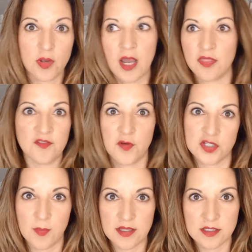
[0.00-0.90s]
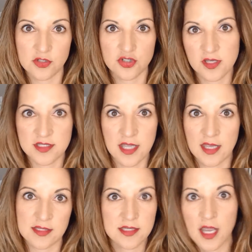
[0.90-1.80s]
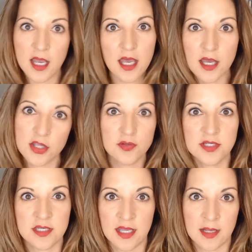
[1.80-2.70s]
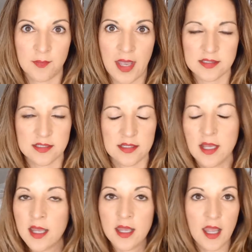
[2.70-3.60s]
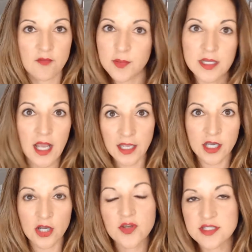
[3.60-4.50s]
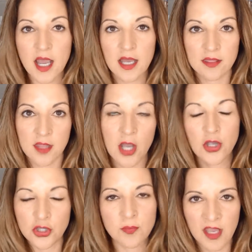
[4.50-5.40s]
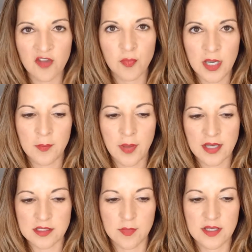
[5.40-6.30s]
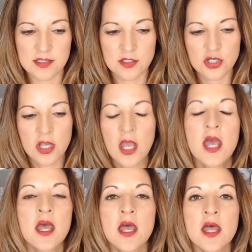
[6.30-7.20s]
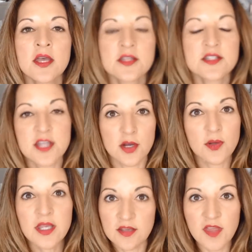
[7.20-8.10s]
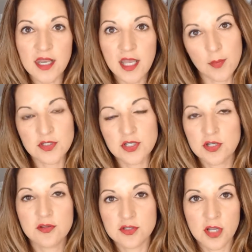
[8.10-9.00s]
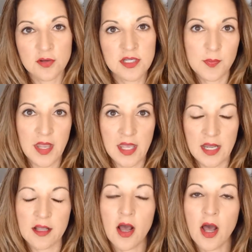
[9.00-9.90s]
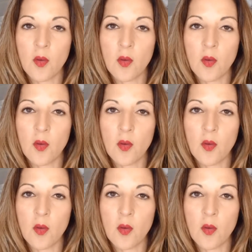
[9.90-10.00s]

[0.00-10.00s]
who got the first message that says, Haha, you didn't get impacted. Everybody I know has gotten the you may have been impacted message. So if that happens to you, there's no need to panic.